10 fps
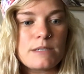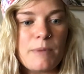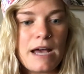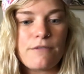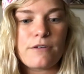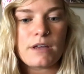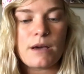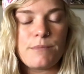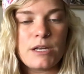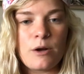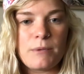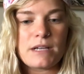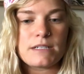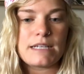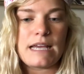this bag for the Camino
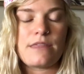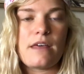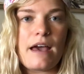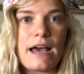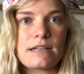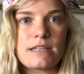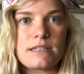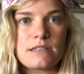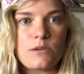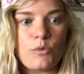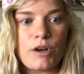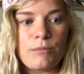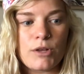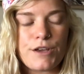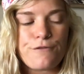because, again, the access isn't what
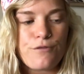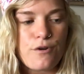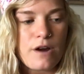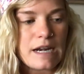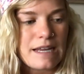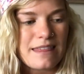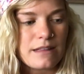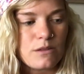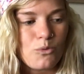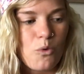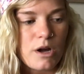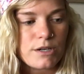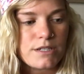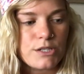I'm looking for, and I think the water